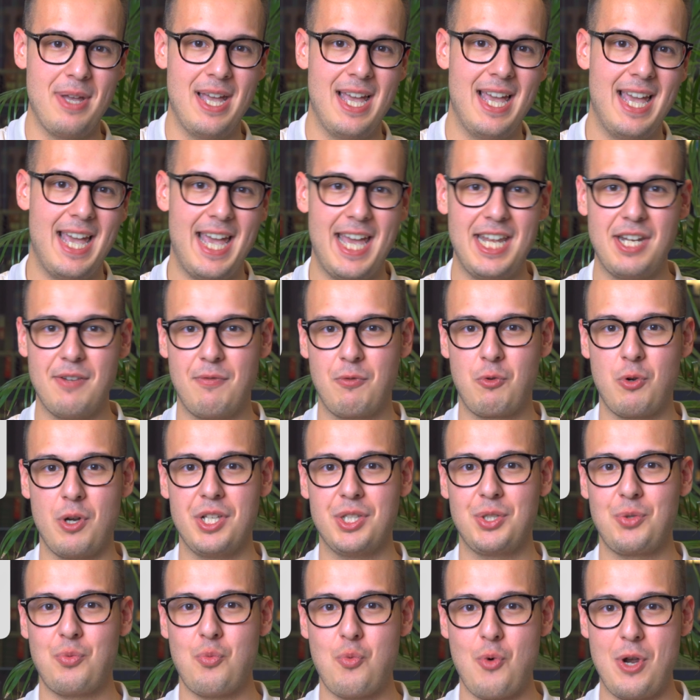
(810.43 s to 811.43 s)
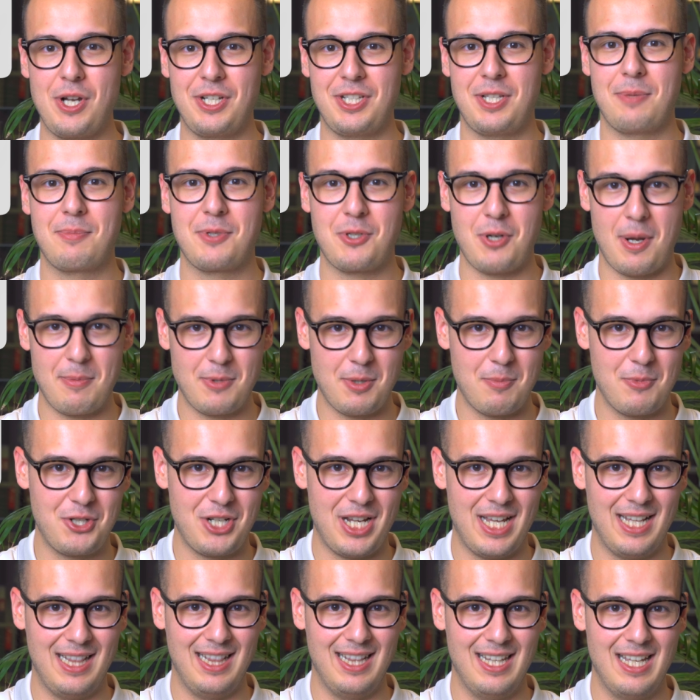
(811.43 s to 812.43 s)
and of course, when you subscribe to my
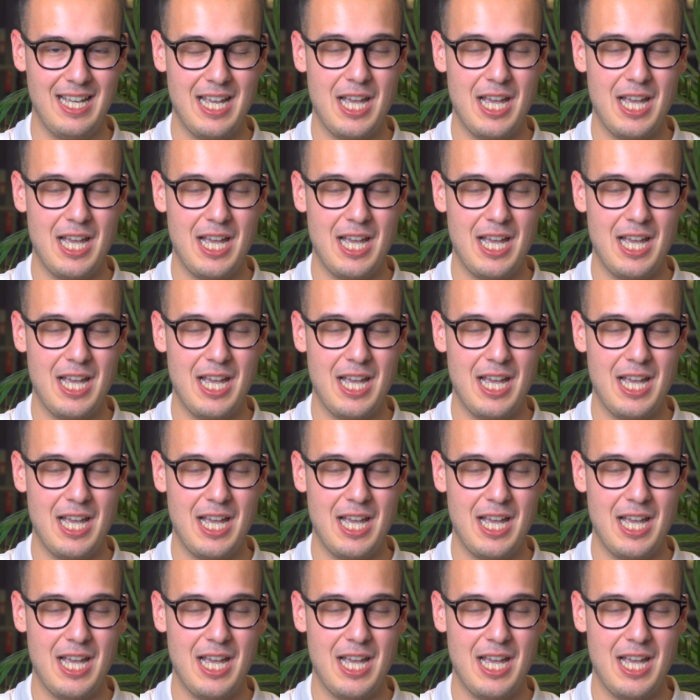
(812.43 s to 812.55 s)
channel